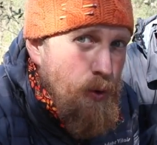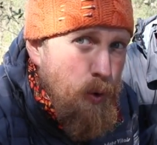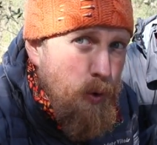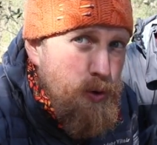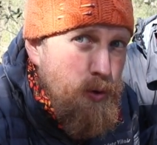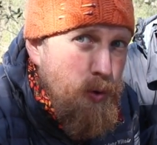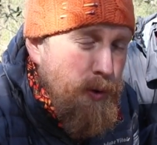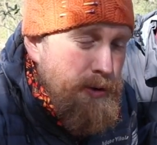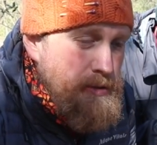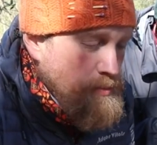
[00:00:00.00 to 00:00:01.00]
the whole,
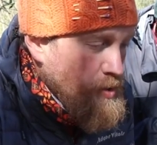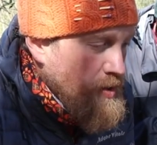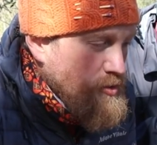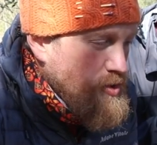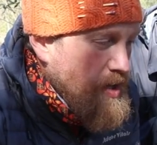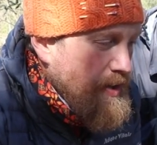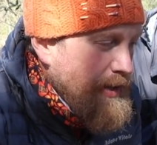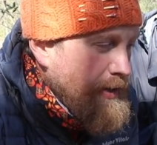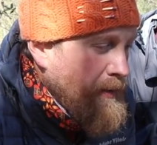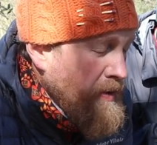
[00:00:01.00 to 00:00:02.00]
I'm gonna have to try that
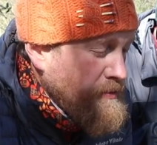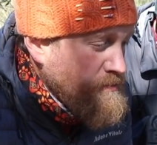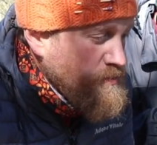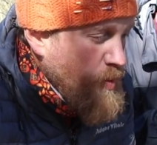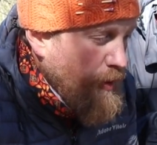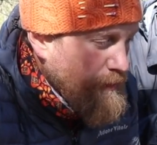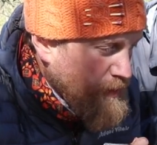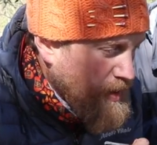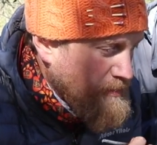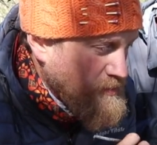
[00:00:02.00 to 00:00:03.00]
later.
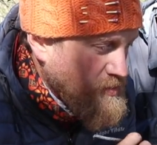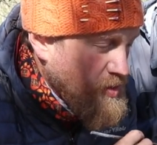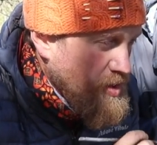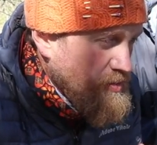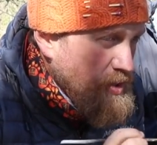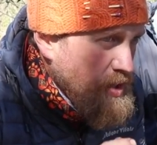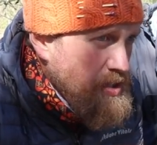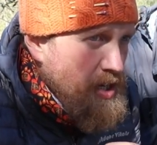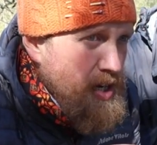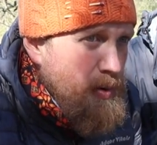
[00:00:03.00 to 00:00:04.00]
Fry up the really
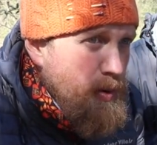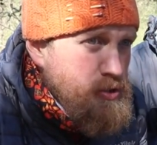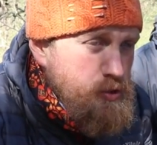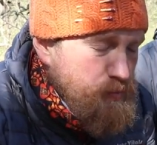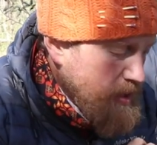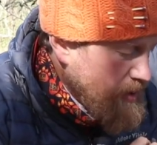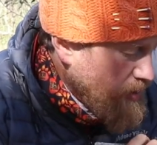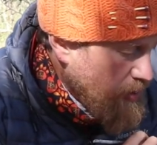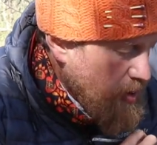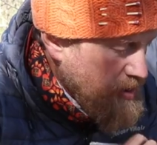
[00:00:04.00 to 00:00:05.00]
tiny ones, just fry the
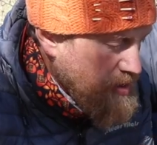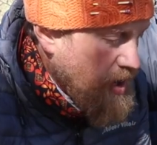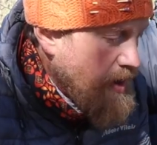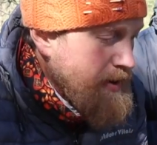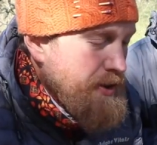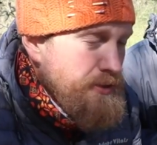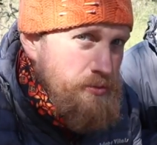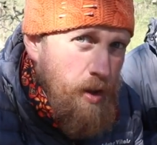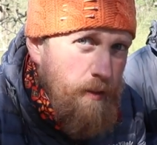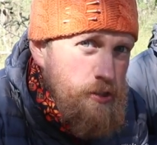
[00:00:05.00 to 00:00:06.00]
entire
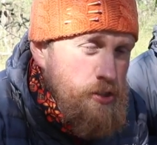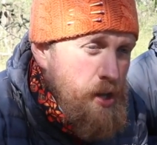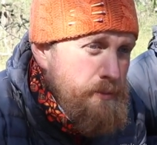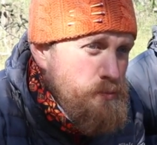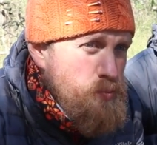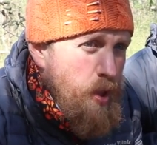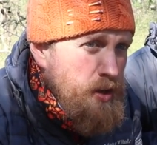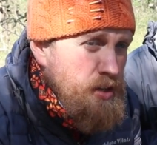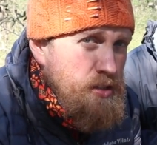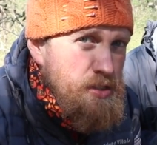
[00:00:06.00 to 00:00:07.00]
crawfish up, and
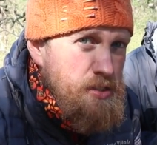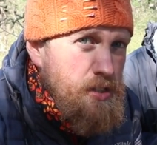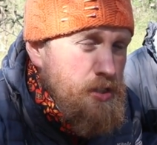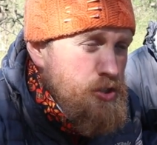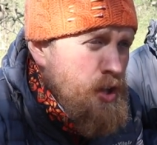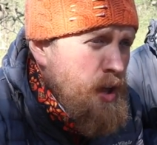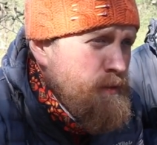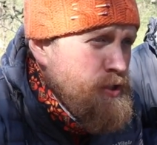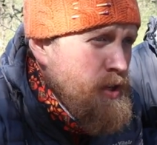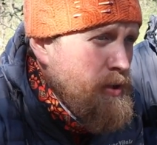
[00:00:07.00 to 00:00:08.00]
kind of like eating a soft
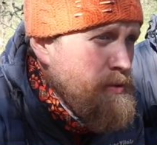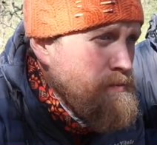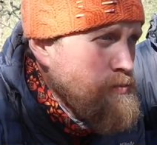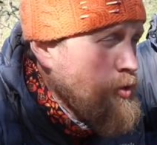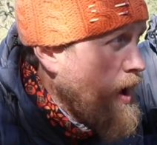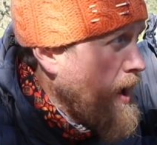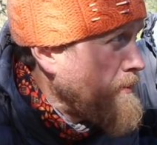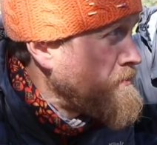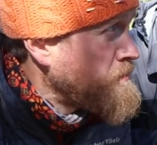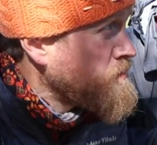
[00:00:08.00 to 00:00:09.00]
shell crab.